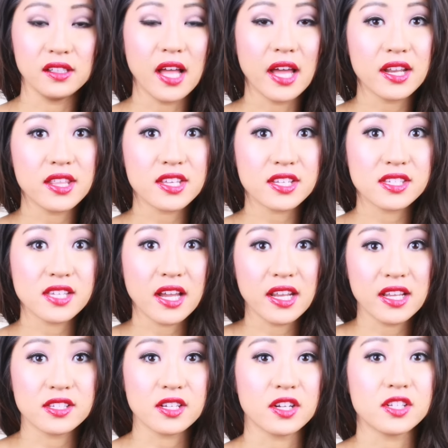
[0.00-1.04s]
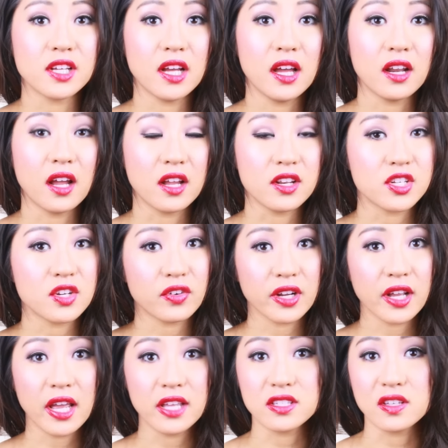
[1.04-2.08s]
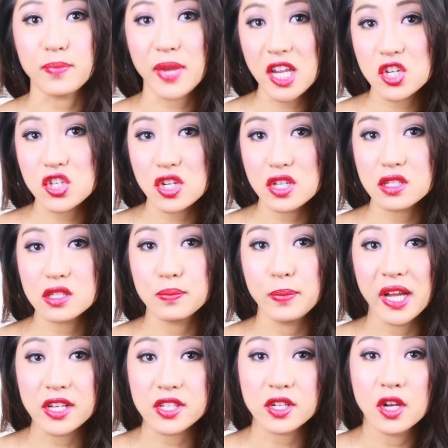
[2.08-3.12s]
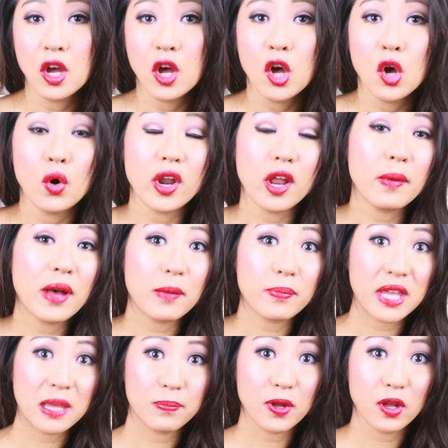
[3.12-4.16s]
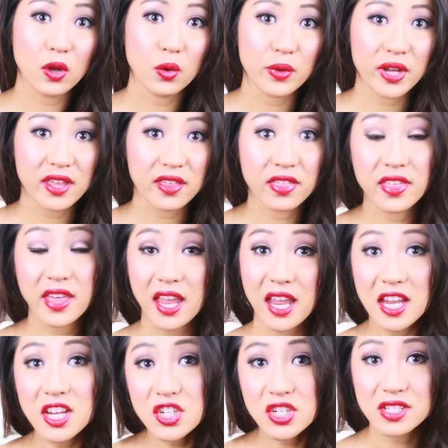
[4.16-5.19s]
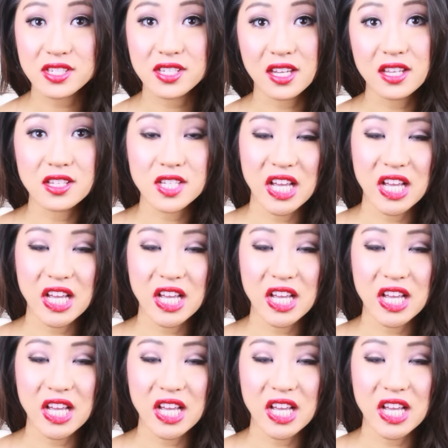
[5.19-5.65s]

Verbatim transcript: a lot of the studies are done on different kinds of patients, but what about people with Asian skin